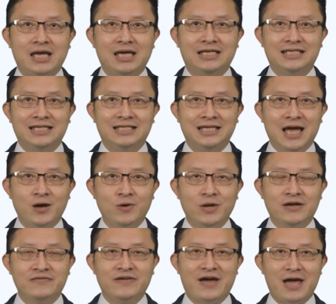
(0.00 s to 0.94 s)
And this is
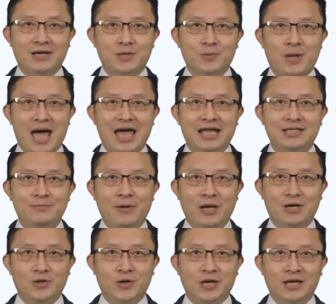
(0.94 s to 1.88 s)
how I value add to
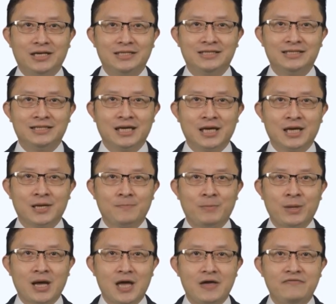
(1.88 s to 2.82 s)
my clients,
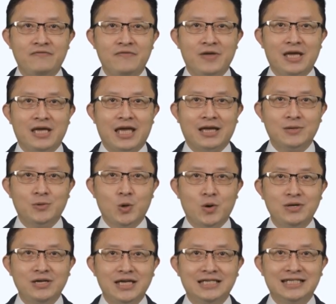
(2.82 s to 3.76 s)
by offering them
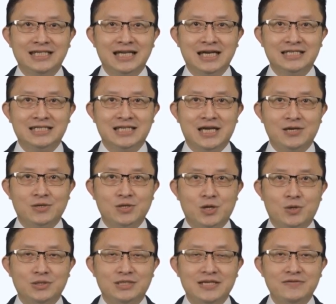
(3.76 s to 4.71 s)
more than 16
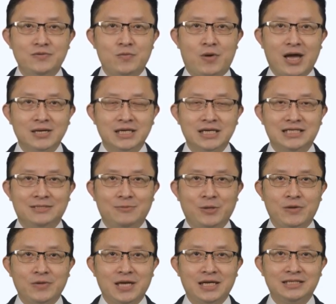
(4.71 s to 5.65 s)
years of ground
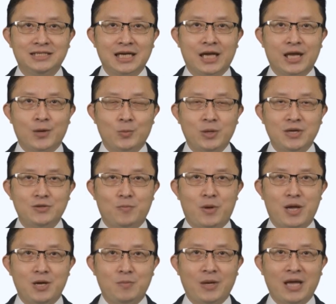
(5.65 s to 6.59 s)
experience
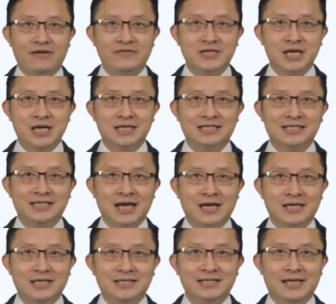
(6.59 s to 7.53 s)
with real-life case
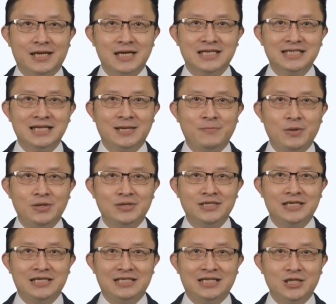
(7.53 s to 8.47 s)
studies similar
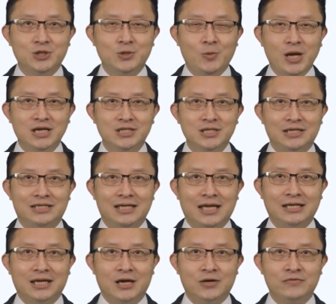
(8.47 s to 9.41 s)
to the situations
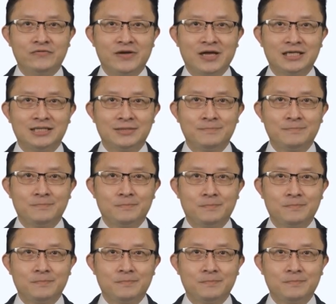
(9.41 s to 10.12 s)
that they are facing.